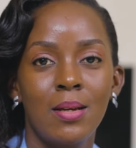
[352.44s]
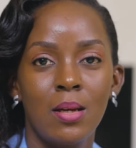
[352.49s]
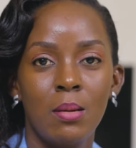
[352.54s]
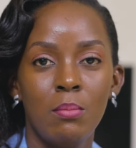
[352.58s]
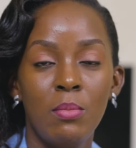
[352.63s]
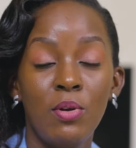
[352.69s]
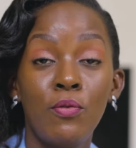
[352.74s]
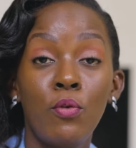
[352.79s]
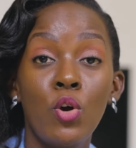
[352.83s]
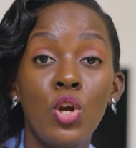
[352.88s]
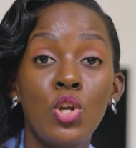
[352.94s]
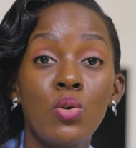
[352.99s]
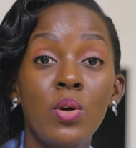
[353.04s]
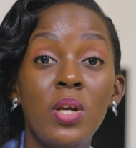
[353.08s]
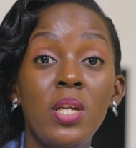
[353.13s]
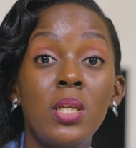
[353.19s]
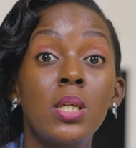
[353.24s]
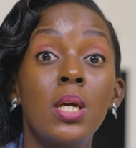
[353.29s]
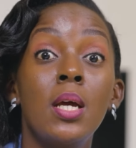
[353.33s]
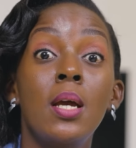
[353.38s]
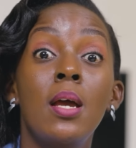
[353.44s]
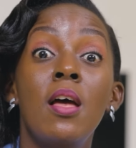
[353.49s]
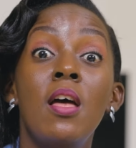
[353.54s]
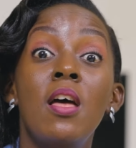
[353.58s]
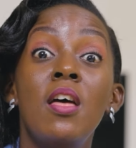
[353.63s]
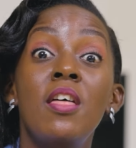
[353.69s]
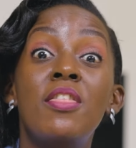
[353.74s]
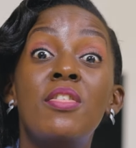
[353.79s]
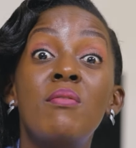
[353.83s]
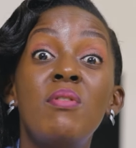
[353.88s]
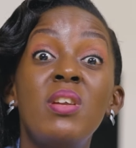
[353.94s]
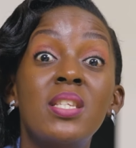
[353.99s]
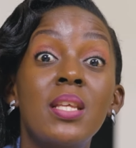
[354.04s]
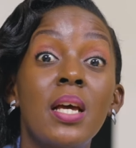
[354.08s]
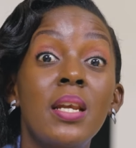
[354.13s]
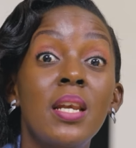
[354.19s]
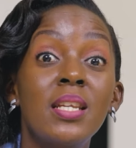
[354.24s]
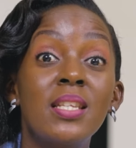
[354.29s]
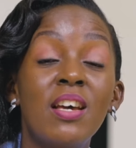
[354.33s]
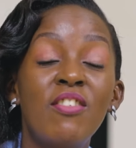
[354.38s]
Before you know it, 3
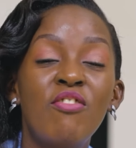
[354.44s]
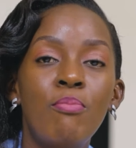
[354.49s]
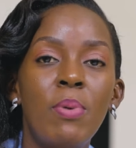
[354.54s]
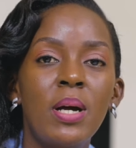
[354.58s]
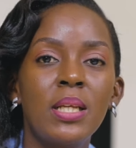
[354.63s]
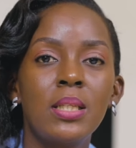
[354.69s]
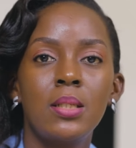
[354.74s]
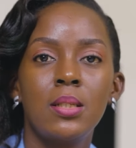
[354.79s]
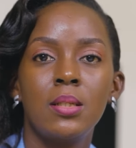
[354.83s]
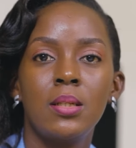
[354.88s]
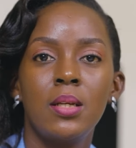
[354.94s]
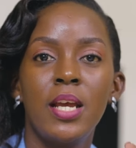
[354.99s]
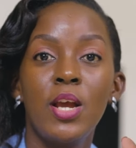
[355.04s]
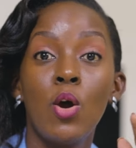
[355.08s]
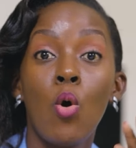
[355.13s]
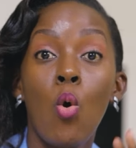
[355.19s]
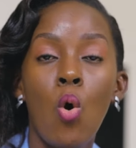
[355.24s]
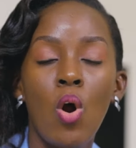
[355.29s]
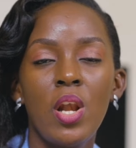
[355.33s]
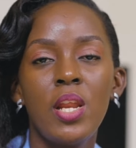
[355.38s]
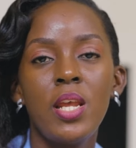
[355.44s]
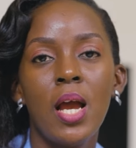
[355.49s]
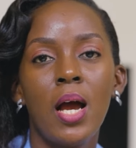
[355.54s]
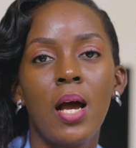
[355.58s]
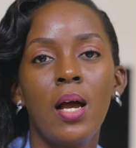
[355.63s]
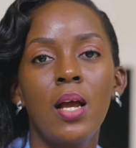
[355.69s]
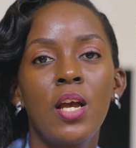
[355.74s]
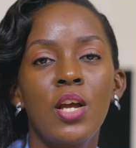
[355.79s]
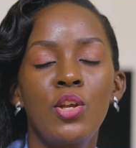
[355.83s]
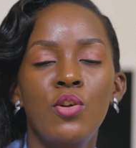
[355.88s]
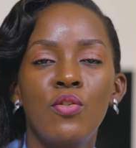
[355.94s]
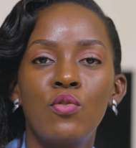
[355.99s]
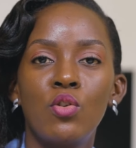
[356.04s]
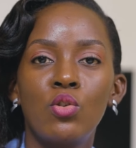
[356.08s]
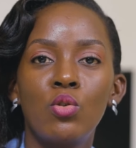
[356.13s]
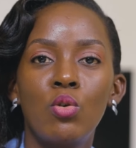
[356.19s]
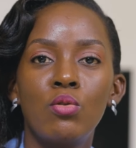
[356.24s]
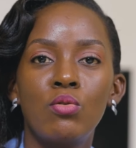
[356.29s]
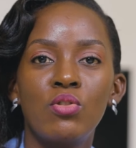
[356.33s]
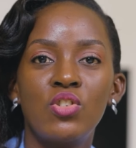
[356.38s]
Sundays have passed. A whole year, you've not
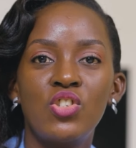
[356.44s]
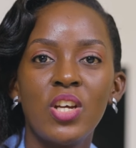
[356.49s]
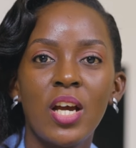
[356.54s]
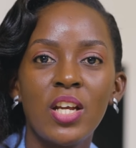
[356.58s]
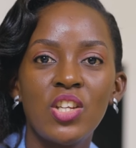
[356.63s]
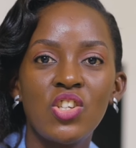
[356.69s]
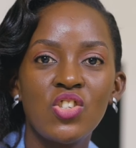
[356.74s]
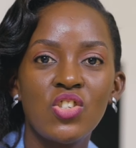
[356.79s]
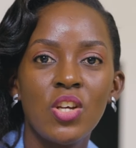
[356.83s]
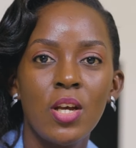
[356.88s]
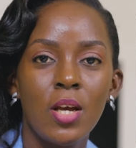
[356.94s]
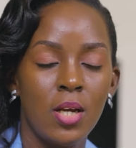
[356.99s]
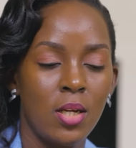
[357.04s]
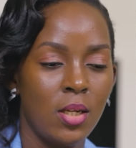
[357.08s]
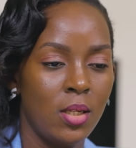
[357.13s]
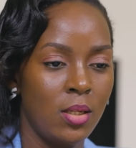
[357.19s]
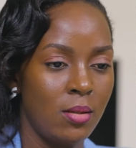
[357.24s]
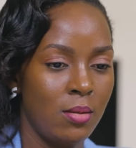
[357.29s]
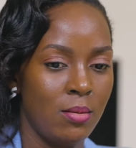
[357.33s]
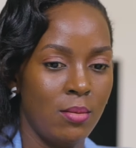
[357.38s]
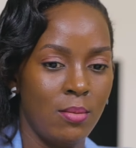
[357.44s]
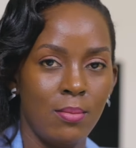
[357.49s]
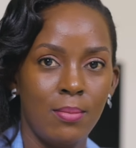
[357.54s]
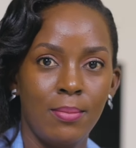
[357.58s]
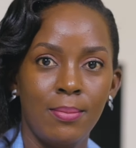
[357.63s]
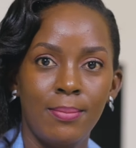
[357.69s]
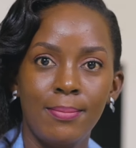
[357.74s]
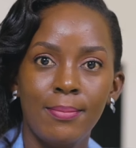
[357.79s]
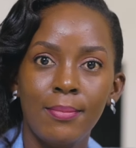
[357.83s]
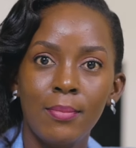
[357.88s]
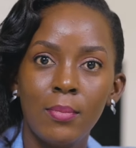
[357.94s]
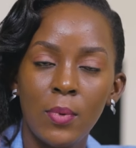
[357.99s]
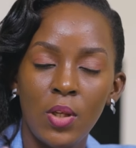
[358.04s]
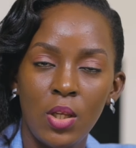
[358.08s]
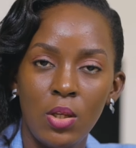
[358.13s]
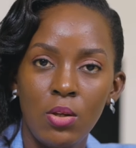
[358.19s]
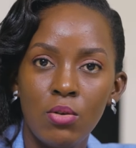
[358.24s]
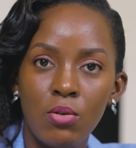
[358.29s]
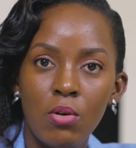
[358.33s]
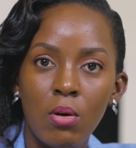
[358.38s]
gone to church.
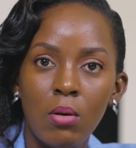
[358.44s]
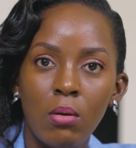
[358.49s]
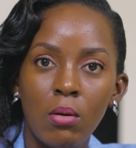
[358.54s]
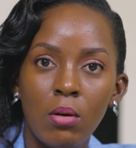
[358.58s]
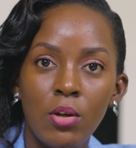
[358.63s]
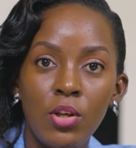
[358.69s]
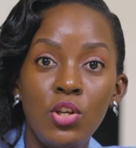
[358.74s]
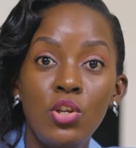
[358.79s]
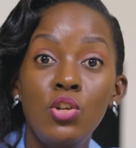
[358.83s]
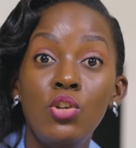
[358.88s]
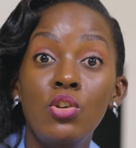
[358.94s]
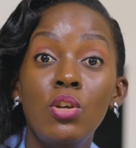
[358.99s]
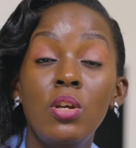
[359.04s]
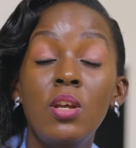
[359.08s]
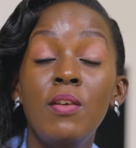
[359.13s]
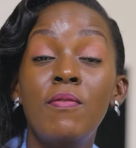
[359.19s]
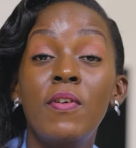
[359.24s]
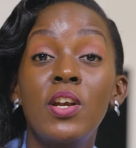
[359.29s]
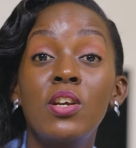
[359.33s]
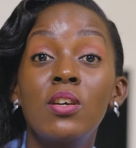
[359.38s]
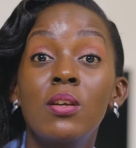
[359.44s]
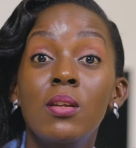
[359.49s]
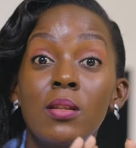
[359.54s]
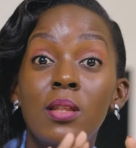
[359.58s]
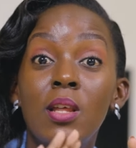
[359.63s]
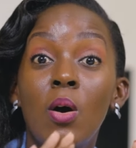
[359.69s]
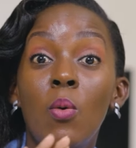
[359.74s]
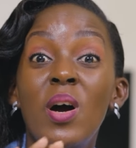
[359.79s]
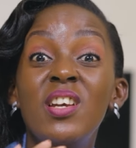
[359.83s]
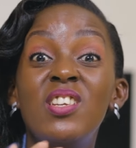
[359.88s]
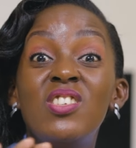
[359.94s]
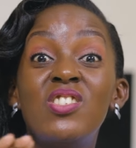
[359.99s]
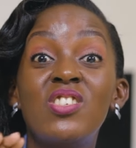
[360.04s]
Even the word